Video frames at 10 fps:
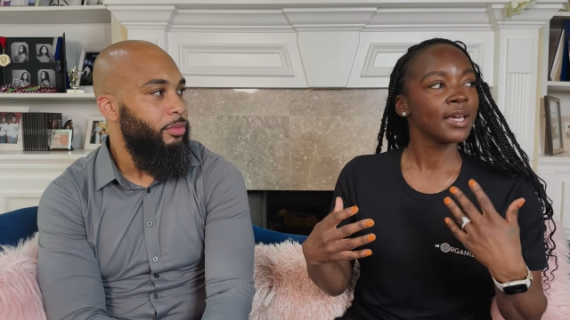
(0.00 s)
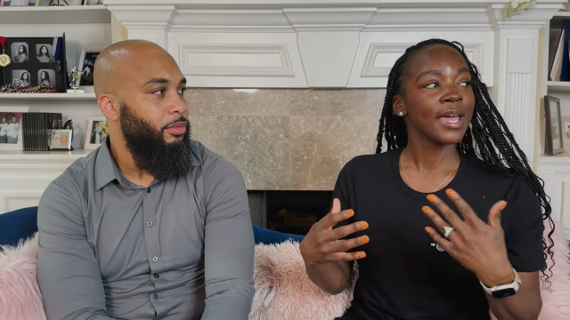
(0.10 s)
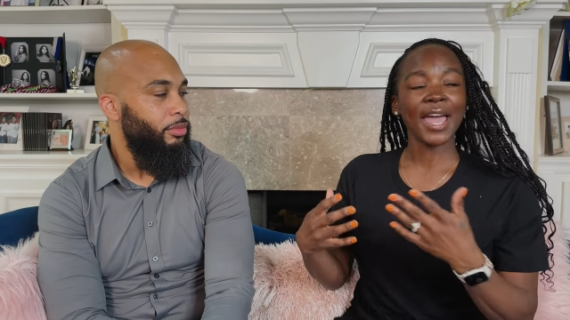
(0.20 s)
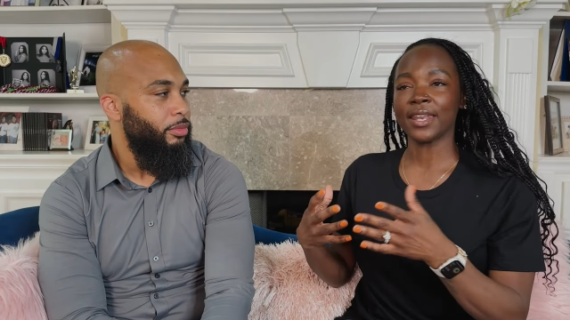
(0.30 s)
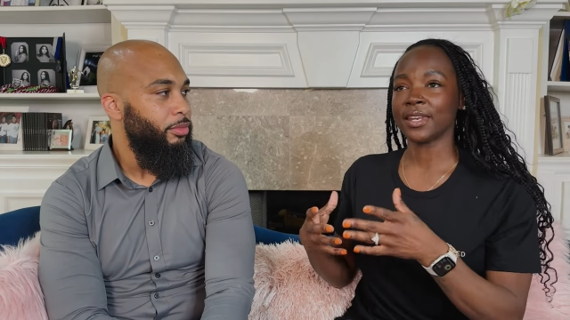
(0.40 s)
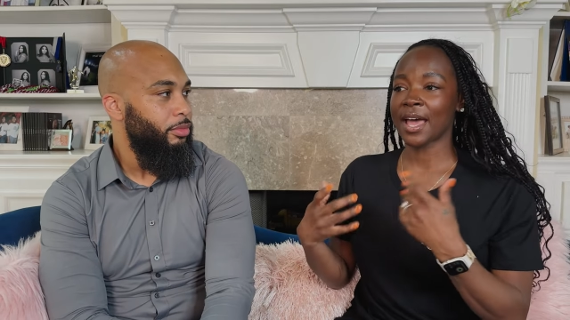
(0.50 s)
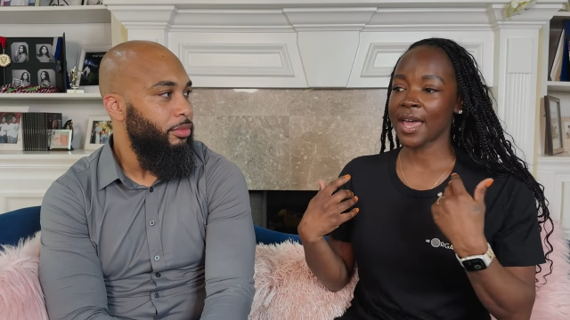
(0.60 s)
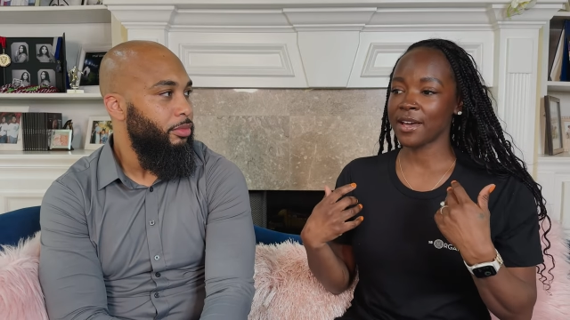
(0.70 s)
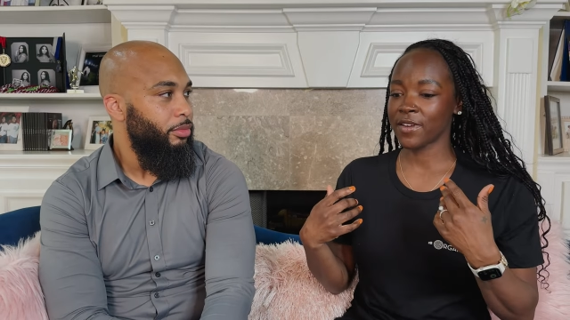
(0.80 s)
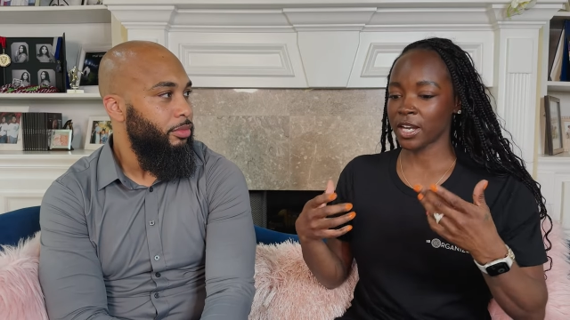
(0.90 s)
Speaker 1: And then I
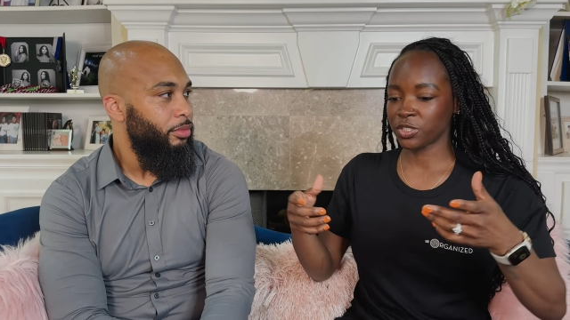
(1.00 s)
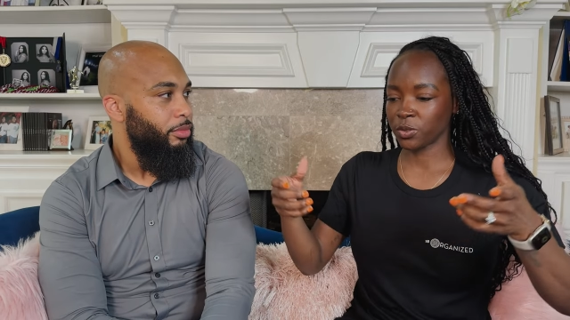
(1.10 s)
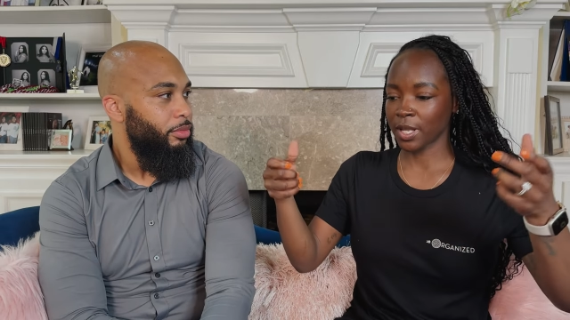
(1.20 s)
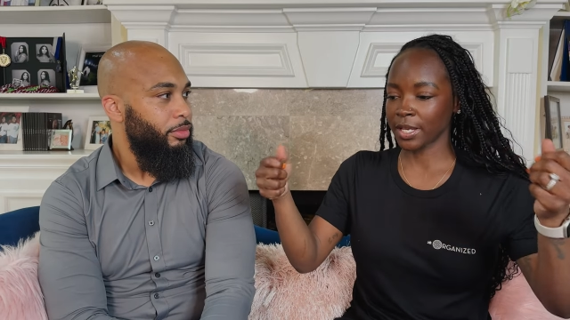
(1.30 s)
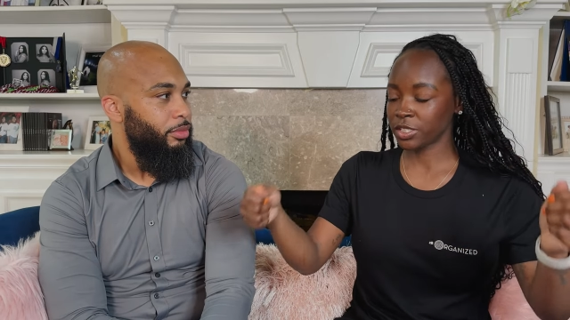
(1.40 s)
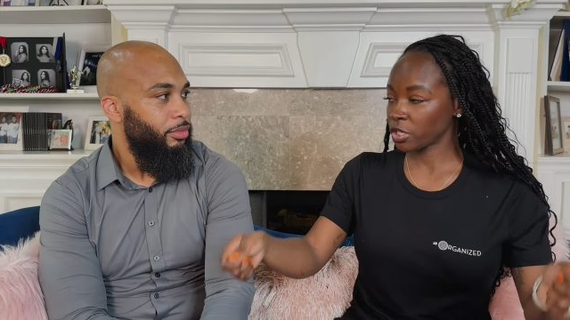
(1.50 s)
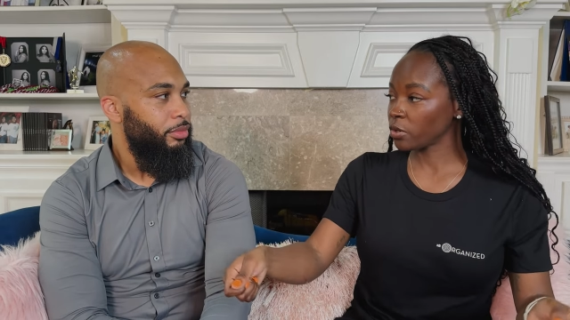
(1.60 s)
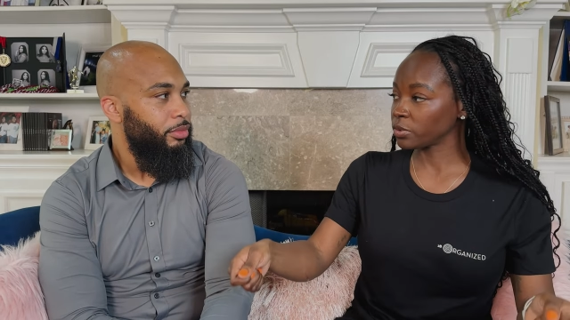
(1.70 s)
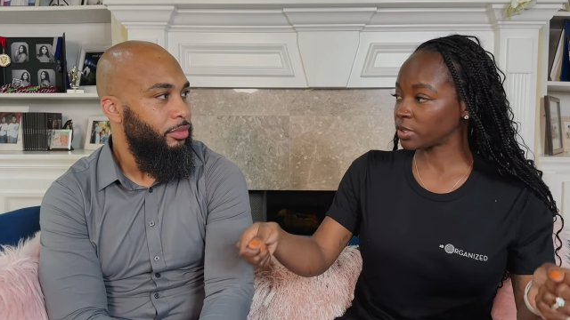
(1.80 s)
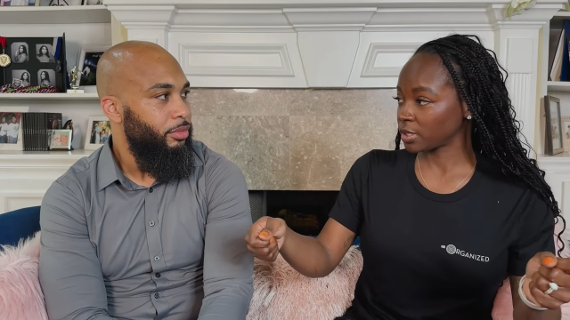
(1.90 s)
have actual like
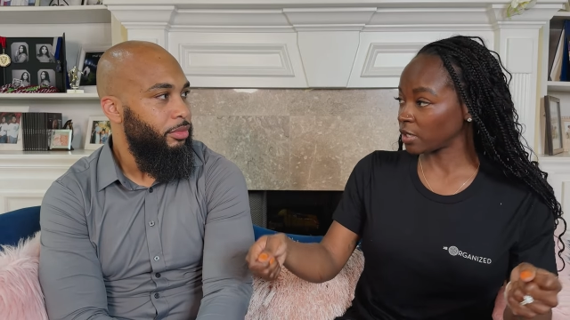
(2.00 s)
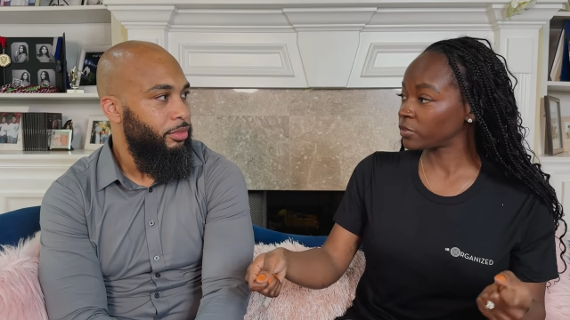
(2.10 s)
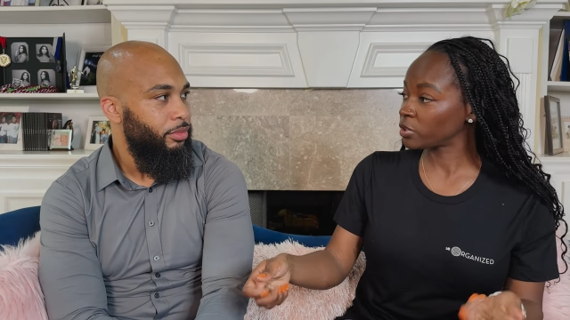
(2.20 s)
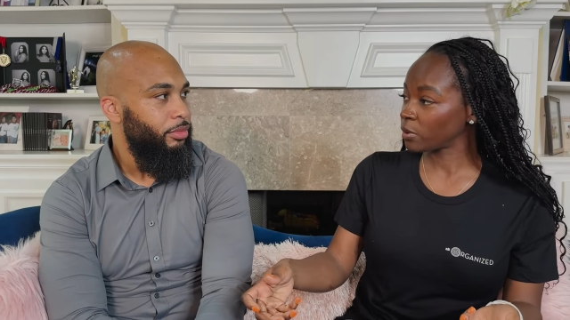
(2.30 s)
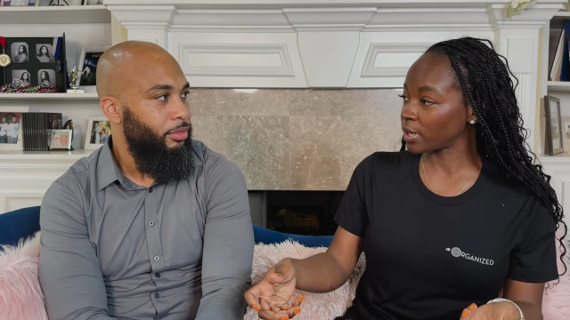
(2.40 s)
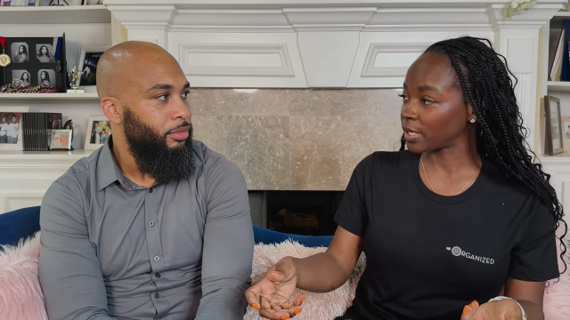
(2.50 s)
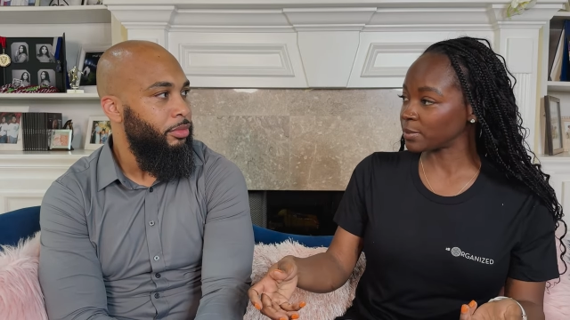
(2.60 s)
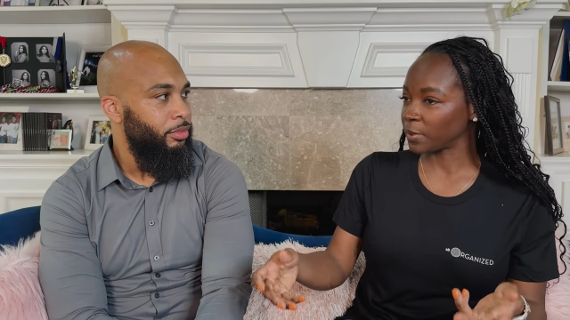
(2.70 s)
totes of toys mm.